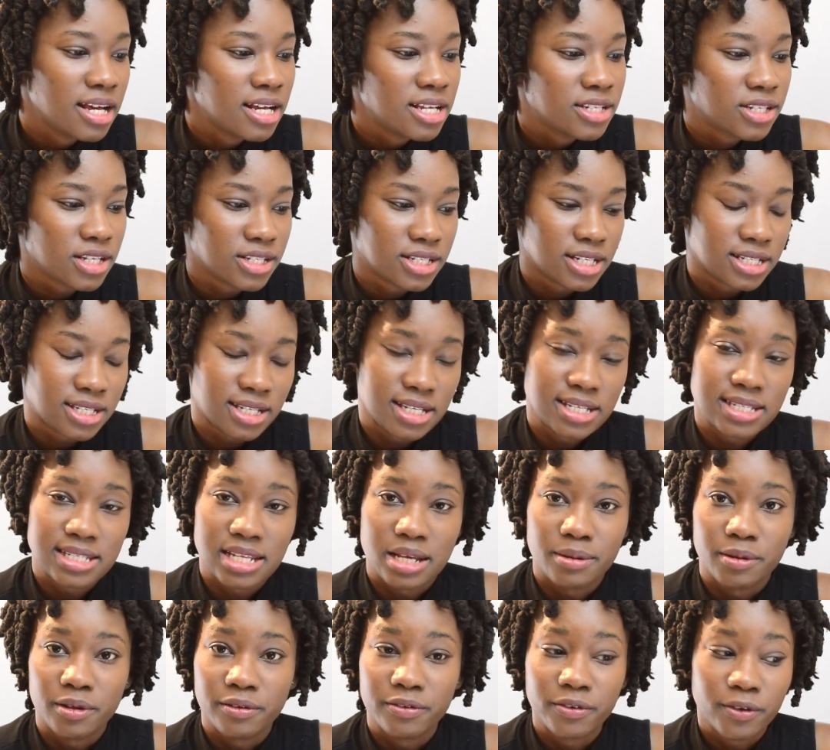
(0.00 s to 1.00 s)
such as
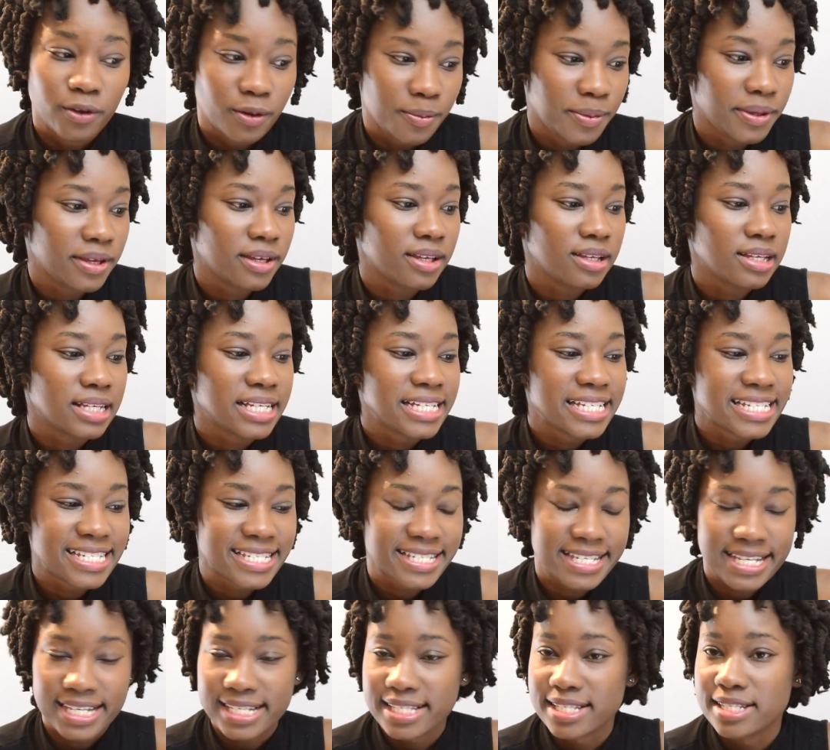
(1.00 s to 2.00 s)
Islamophobia,
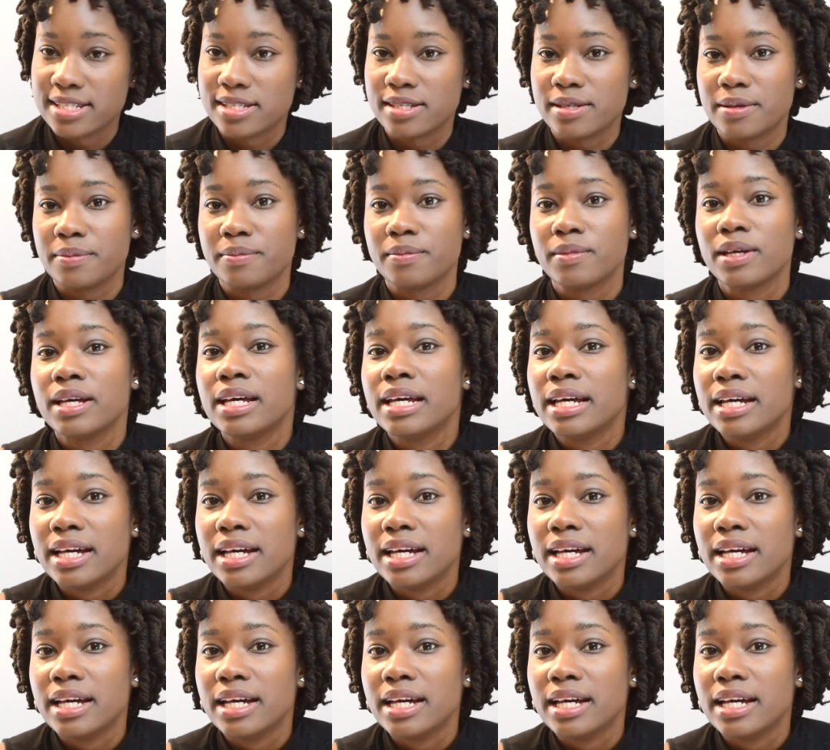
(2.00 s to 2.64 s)
sexism,